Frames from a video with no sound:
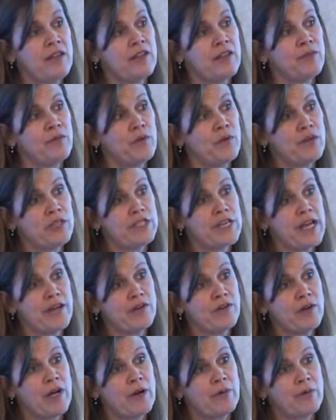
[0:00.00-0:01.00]
The
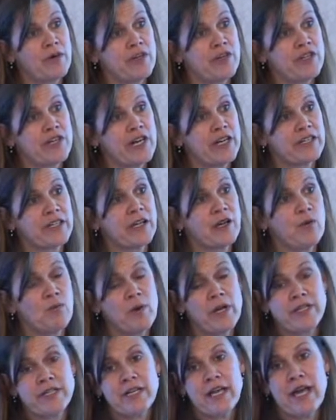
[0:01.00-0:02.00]
follistatin trial, we're injecting a
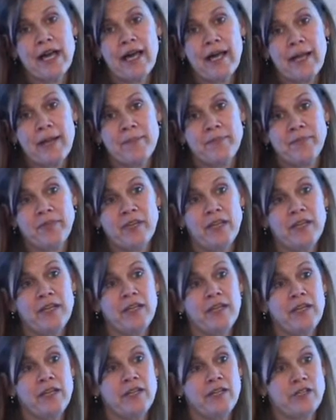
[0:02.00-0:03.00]
one-time
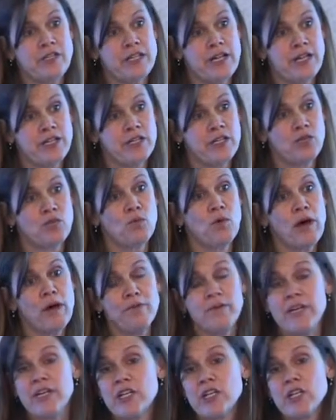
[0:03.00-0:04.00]
injection,
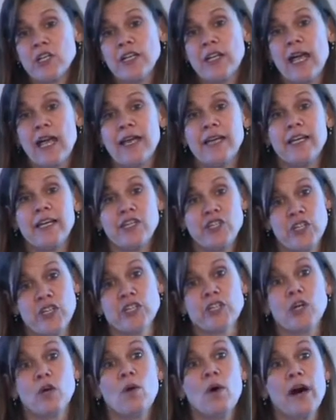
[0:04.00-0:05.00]
12 in each leg, in
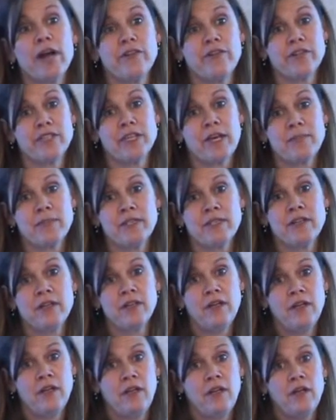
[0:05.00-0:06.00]
just the quadriceps.
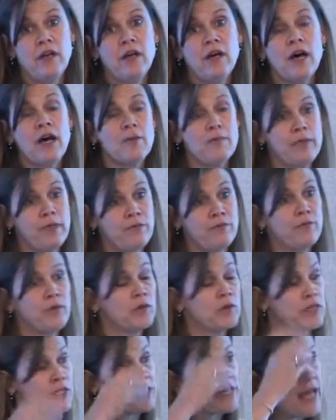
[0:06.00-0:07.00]
And the
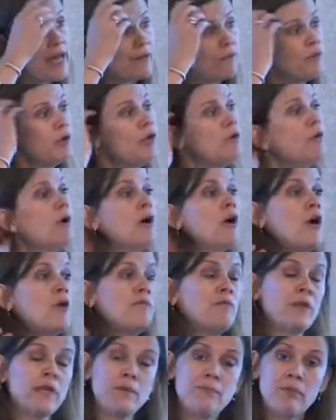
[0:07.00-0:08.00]
follistatin will
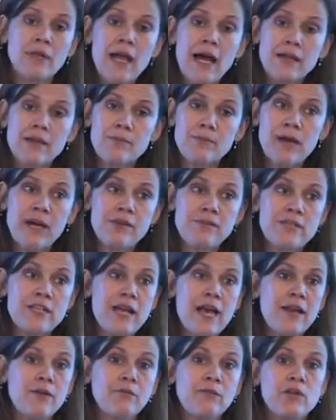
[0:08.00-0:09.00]
hopefully block the
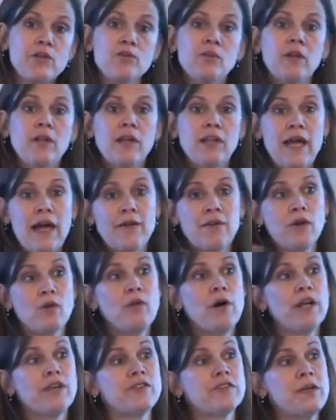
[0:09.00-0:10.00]
myostatin, which will allow the
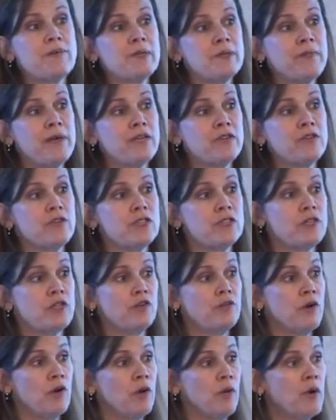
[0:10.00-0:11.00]
quadriceps muscles to
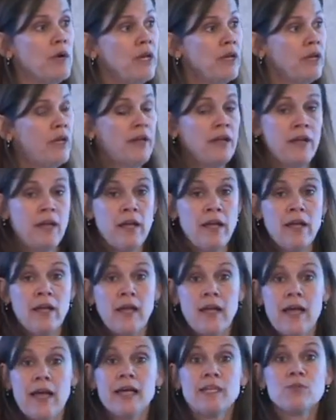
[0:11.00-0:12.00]
grow
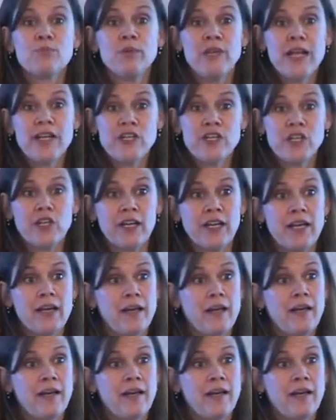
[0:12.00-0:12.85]
exponentially.